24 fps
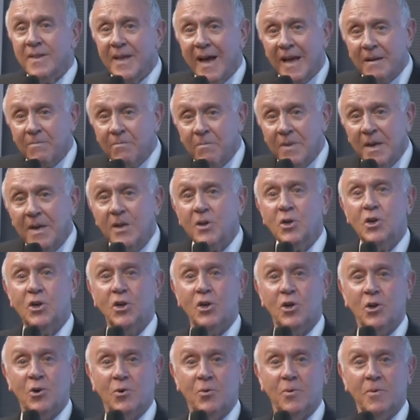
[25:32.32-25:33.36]
that mean to
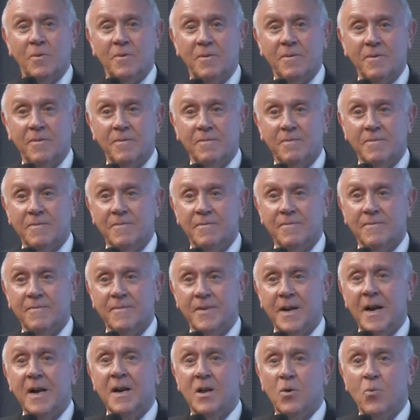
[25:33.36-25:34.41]
you?
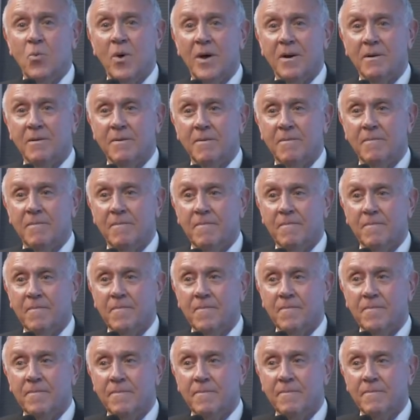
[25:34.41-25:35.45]
Anyone?
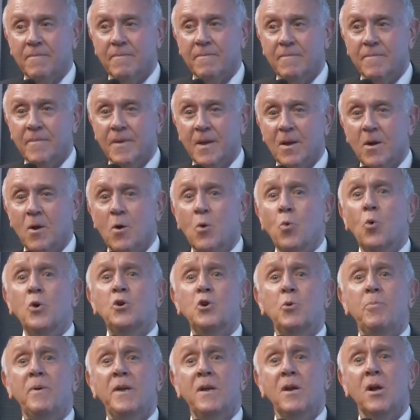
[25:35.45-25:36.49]
Would
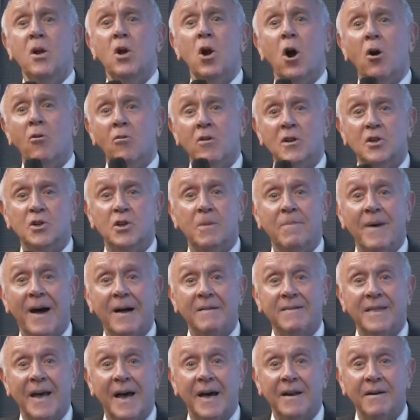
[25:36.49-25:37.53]
you be encouraged
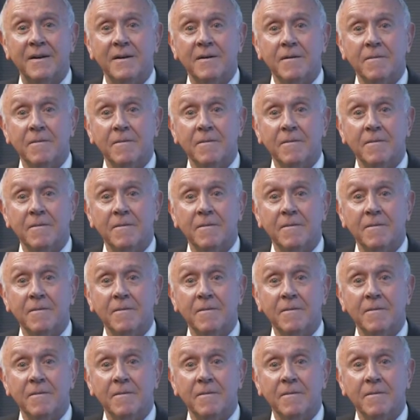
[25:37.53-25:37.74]
about that?